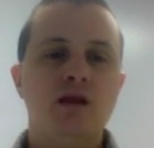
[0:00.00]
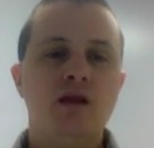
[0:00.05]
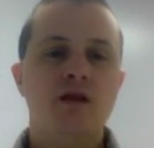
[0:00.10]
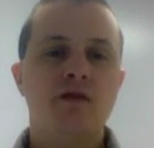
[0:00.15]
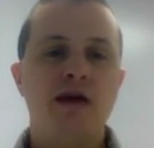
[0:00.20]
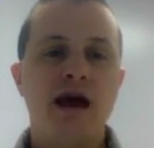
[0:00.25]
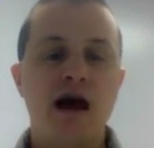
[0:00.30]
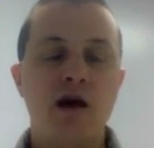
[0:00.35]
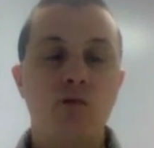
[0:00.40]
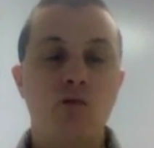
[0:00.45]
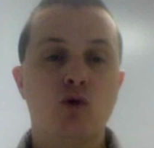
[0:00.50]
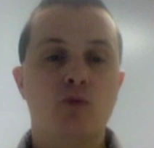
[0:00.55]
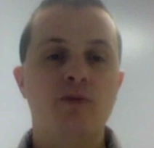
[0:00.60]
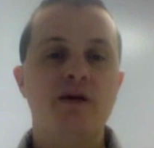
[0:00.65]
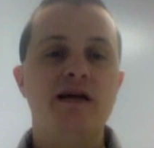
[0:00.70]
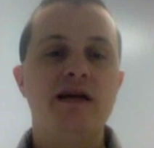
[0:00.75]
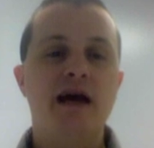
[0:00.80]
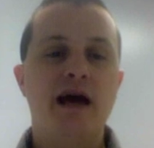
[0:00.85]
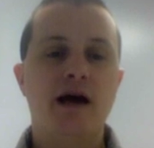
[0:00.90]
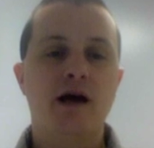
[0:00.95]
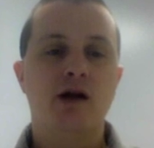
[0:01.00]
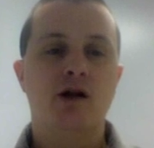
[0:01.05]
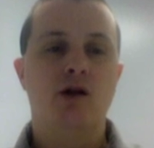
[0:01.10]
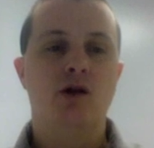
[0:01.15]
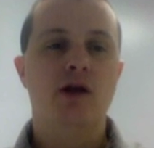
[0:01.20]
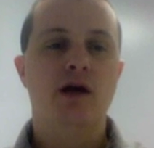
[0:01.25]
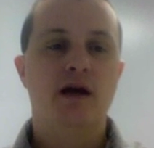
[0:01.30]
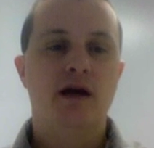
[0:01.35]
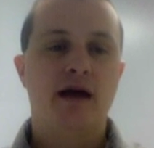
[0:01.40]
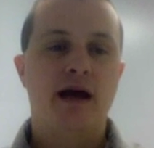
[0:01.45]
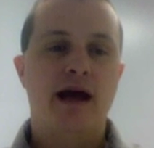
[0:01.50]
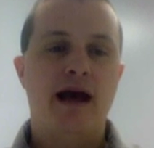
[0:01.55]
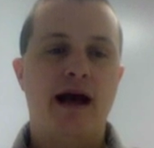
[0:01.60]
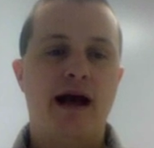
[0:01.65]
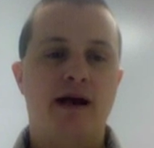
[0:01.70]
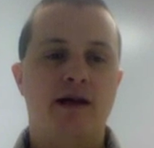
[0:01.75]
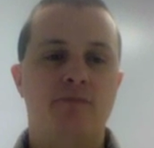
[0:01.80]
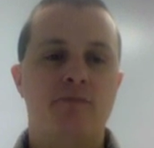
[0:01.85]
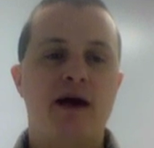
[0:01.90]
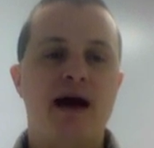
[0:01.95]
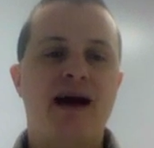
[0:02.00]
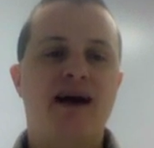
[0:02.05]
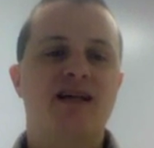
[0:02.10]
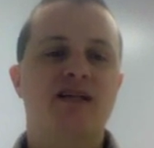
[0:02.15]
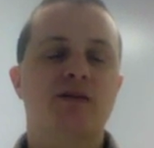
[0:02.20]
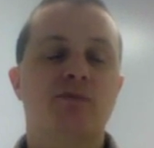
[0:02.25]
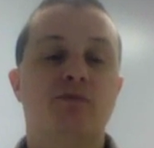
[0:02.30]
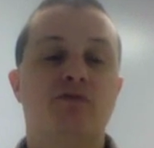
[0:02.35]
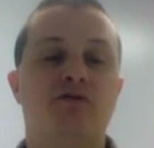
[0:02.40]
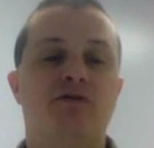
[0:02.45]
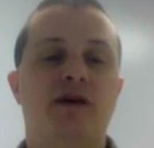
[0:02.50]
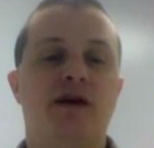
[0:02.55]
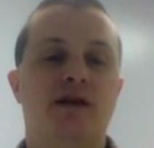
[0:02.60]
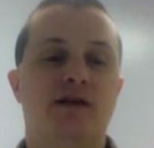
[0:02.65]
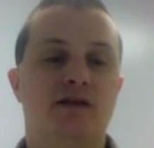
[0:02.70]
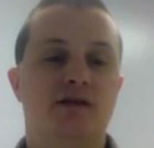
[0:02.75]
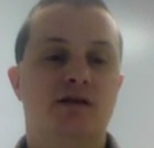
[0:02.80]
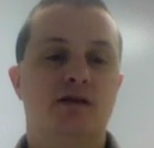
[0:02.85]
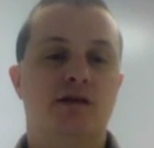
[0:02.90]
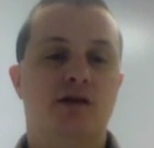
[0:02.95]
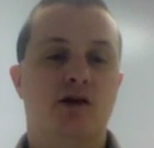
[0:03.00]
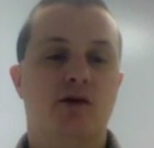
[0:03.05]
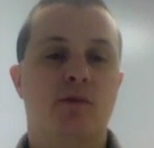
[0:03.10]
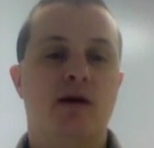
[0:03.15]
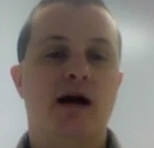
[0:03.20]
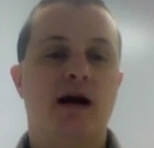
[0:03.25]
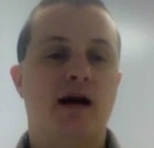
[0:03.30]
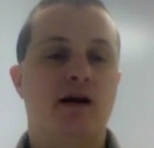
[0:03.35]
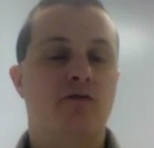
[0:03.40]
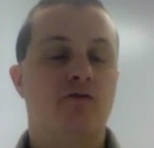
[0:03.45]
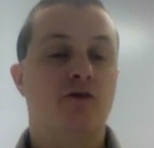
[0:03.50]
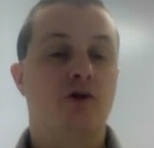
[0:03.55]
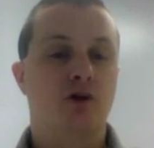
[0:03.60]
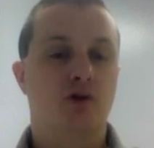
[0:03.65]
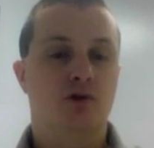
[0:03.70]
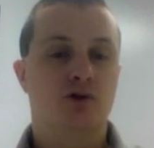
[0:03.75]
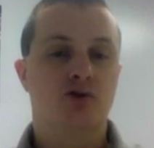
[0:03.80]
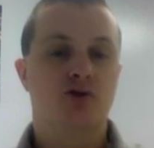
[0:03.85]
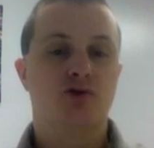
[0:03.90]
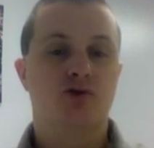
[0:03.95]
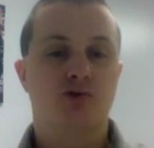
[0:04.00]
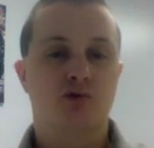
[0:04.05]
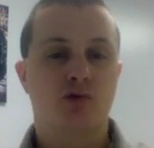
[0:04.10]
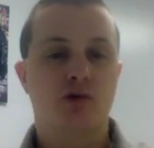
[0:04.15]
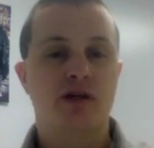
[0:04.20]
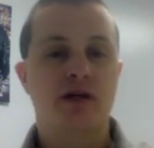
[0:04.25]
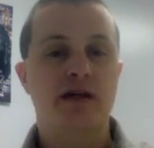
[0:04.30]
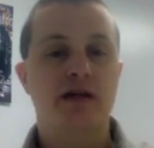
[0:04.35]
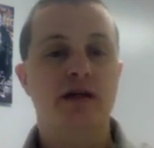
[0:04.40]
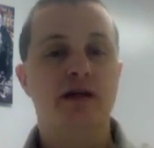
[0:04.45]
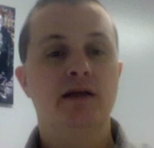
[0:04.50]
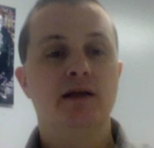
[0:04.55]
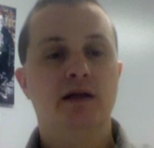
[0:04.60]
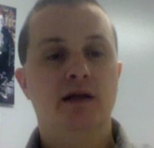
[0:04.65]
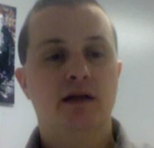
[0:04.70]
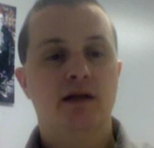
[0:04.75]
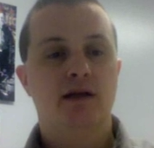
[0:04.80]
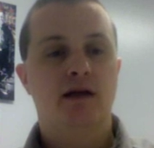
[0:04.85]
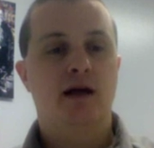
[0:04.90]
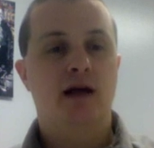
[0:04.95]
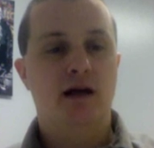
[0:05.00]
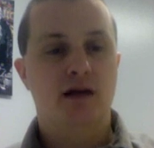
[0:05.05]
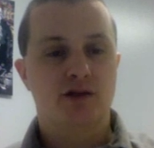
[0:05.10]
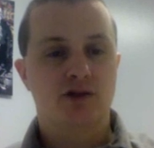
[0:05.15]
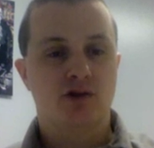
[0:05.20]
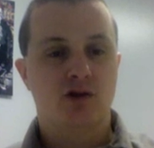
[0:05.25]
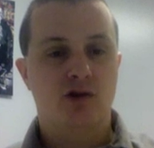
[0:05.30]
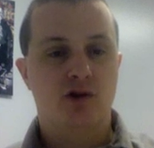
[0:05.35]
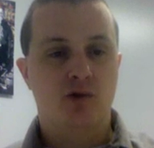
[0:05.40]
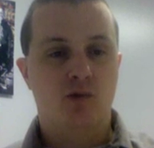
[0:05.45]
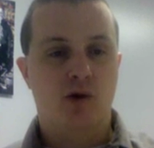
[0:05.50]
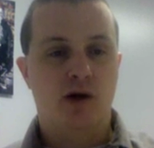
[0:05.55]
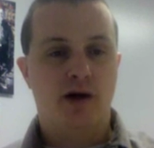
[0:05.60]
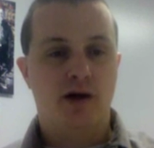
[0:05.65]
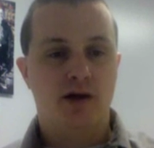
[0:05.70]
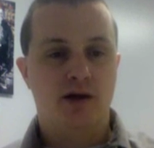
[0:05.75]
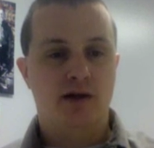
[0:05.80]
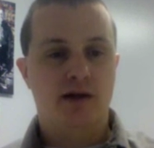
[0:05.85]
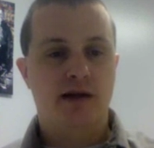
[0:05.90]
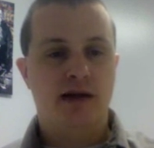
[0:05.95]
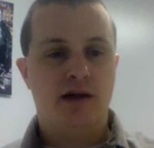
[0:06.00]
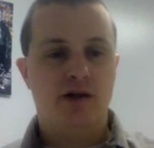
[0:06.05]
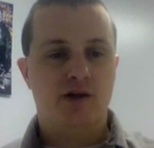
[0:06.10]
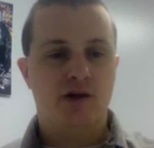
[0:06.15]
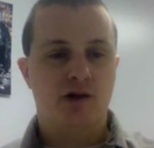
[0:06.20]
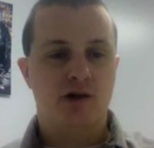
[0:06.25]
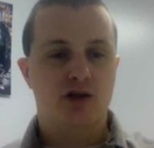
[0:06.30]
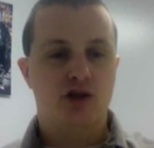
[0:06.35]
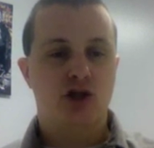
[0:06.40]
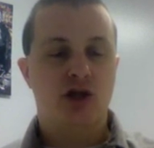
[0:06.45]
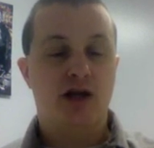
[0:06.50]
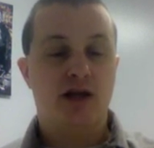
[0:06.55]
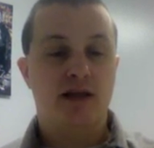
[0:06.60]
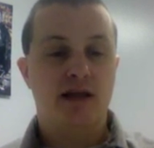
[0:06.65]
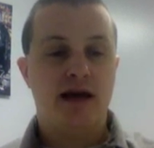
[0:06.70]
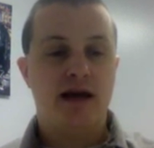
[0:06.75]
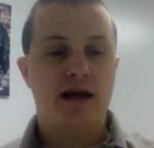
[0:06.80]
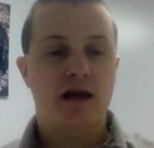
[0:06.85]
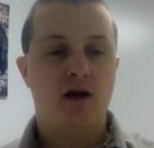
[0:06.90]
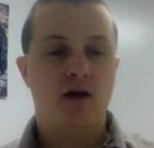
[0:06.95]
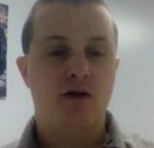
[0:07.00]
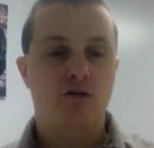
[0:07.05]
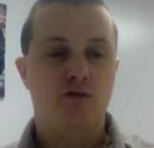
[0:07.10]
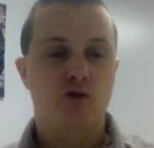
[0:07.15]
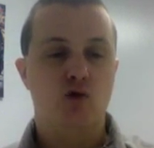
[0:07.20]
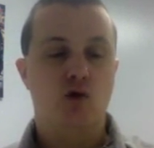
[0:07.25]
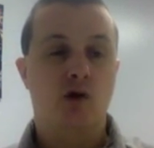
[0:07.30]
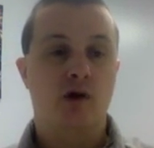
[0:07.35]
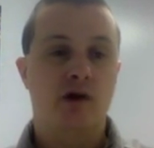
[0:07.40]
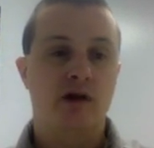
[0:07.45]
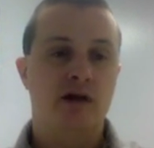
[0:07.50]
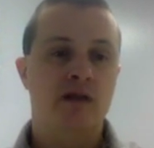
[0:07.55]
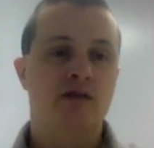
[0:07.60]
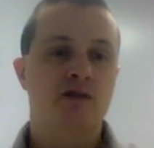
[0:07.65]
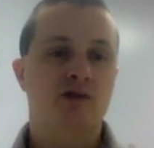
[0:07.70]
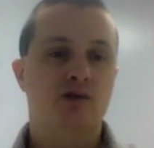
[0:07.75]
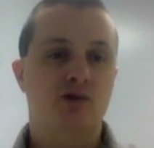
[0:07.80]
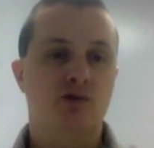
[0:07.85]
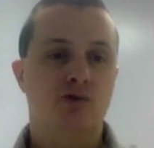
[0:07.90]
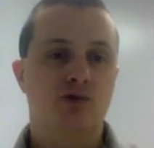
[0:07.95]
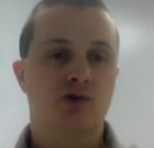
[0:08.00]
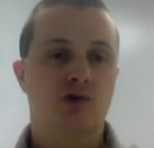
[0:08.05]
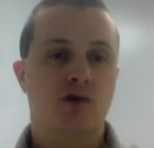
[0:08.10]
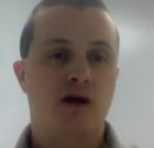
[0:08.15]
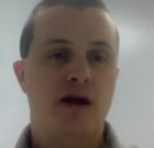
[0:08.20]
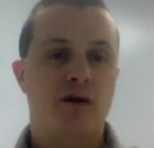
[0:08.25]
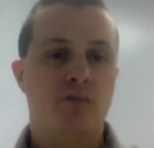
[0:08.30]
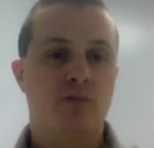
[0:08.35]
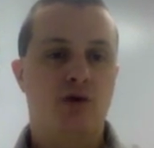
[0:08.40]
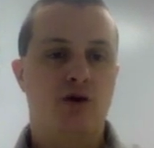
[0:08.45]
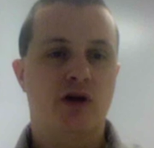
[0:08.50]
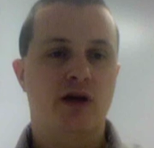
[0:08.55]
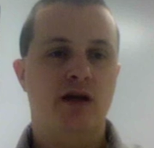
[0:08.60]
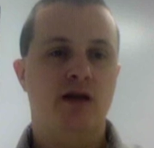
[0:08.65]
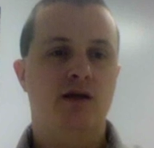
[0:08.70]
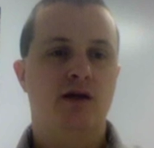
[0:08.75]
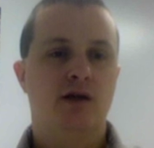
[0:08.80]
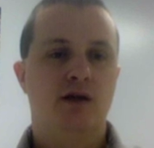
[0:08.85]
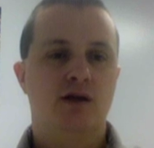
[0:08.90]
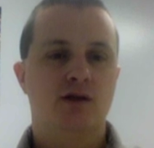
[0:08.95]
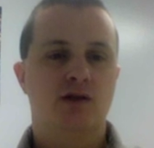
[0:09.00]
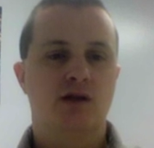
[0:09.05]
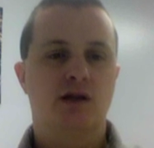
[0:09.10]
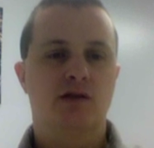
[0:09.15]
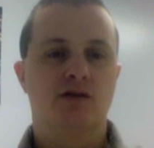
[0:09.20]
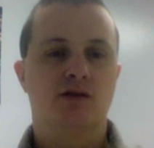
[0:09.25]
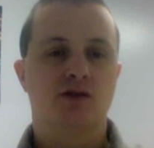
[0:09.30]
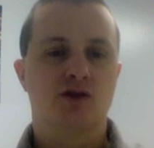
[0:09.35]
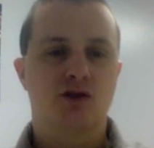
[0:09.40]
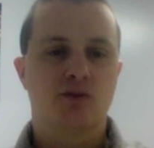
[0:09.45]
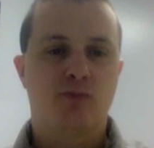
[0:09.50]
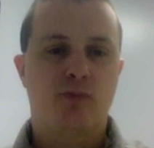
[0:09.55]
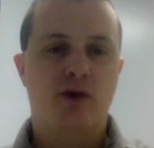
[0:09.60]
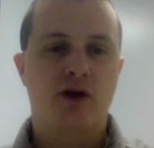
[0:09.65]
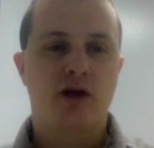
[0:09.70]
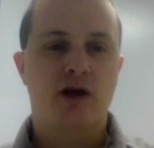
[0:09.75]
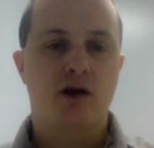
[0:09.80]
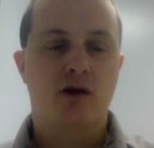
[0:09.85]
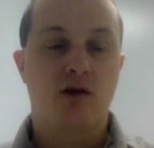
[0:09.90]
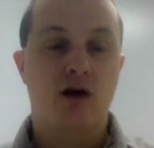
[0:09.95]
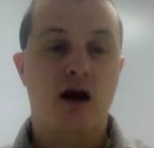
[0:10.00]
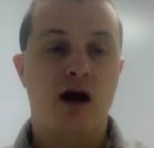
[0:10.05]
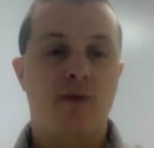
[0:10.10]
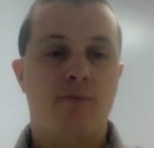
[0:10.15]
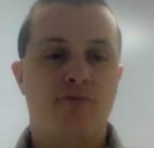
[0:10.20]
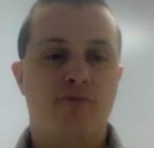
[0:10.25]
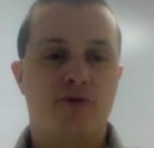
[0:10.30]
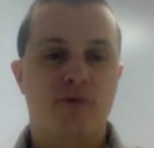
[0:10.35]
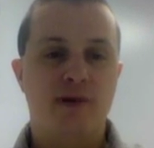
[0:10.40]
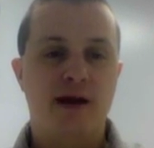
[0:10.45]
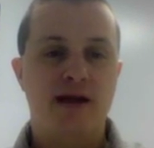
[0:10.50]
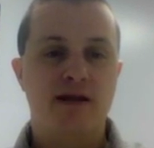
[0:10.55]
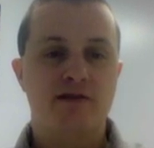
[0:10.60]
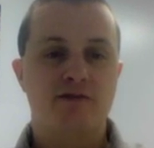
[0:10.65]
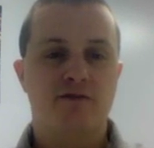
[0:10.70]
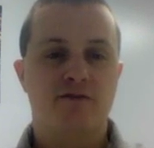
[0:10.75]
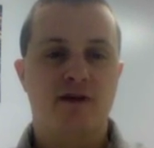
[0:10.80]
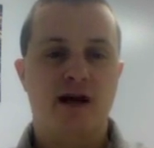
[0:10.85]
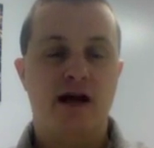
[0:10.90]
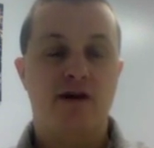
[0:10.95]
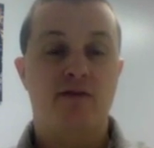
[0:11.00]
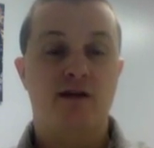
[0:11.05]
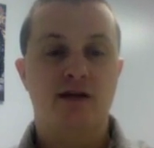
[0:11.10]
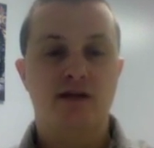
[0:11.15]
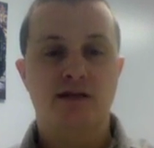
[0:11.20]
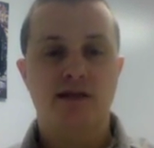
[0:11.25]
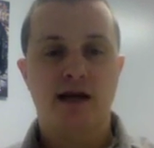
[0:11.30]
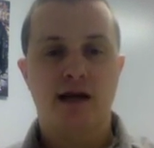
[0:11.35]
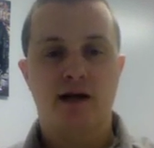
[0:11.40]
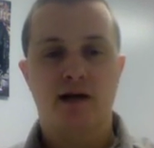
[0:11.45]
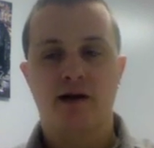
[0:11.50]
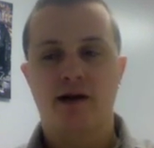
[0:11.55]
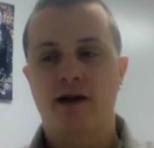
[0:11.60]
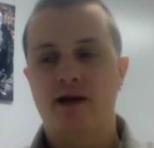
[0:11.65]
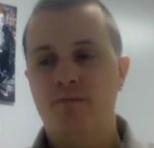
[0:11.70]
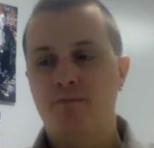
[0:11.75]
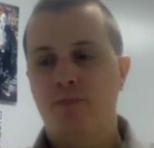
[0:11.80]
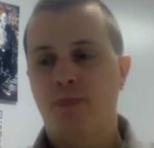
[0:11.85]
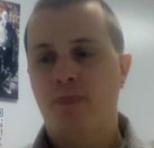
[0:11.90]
that will be held at Maxim Events there behind Fiddler's 3. So you'll want to get out there and check that out if you are into scrapbooking. So that's the Spring Crop from 8 to 5 on Saturday.